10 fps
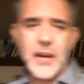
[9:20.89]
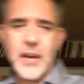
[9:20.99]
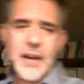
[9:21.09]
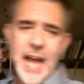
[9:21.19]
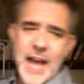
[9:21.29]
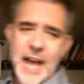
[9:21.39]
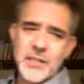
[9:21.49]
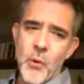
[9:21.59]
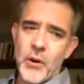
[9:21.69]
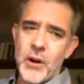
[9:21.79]
has
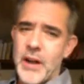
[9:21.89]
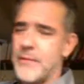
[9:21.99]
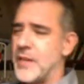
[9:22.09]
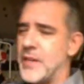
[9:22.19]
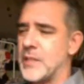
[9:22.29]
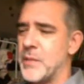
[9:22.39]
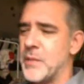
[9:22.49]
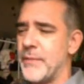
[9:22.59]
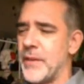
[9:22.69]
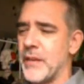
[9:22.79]
more of the
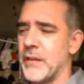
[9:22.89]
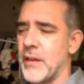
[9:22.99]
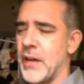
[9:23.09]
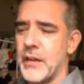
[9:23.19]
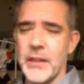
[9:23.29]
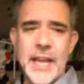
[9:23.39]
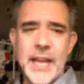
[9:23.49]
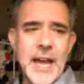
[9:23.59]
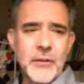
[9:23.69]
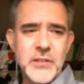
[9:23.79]
specific
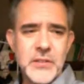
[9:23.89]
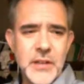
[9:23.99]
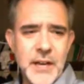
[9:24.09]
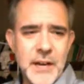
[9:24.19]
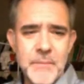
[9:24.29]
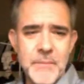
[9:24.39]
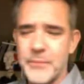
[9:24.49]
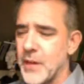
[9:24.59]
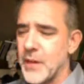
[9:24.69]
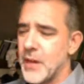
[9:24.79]
layouts of
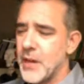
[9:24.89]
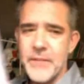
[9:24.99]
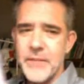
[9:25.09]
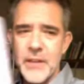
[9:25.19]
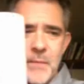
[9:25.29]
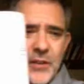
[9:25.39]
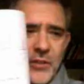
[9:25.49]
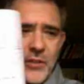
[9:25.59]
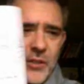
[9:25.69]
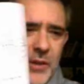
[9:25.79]
the
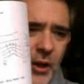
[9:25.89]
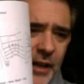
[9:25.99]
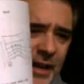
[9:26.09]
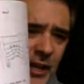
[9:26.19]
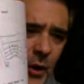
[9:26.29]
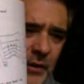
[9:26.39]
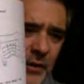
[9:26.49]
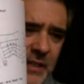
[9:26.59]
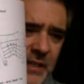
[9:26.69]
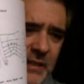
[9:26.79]
information. So we kind of go
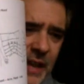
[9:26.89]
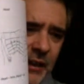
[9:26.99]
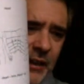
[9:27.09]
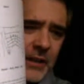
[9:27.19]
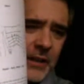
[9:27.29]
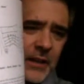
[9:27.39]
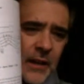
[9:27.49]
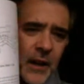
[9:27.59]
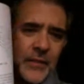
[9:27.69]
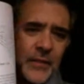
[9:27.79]
into detail
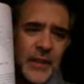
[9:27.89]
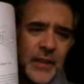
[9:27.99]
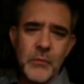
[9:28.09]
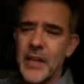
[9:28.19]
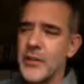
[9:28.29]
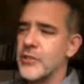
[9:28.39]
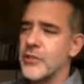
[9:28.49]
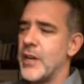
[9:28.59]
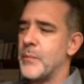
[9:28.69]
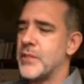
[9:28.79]
on the
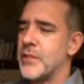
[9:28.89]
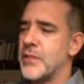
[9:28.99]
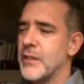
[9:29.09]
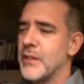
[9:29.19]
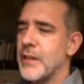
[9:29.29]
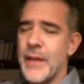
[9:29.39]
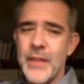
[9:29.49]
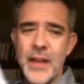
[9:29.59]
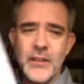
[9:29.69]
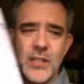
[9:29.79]
relationships, and
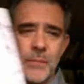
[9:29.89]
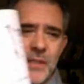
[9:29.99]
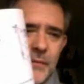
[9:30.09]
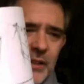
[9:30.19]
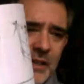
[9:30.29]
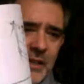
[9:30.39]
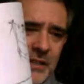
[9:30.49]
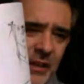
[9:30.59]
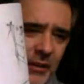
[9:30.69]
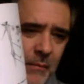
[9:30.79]
then specifically into
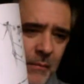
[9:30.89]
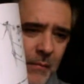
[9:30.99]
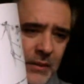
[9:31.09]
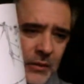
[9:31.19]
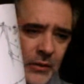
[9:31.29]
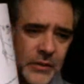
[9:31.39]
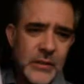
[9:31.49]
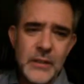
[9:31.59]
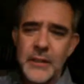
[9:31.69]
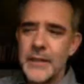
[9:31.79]
detail on the
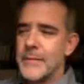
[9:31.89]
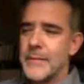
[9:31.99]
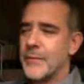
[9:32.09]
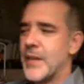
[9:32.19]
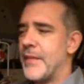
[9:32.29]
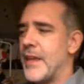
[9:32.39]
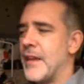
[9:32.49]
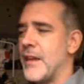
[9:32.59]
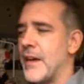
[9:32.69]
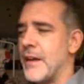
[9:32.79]
muscles, and
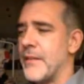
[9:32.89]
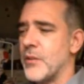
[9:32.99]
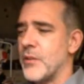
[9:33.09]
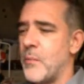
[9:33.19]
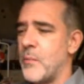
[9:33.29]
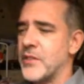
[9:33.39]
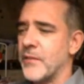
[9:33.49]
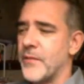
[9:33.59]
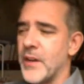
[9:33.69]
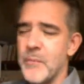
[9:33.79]
then there's a whole bunch
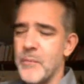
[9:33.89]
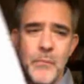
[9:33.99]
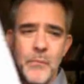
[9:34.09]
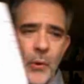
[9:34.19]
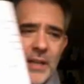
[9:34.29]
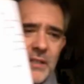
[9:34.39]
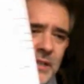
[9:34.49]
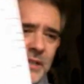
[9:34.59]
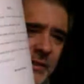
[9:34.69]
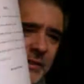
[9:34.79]
of points
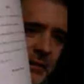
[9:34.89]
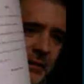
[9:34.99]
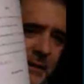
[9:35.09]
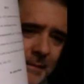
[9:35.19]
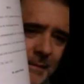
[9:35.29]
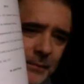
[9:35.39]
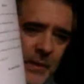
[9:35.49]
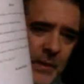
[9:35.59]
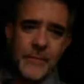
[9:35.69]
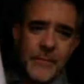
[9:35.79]
listed,
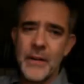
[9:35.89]
and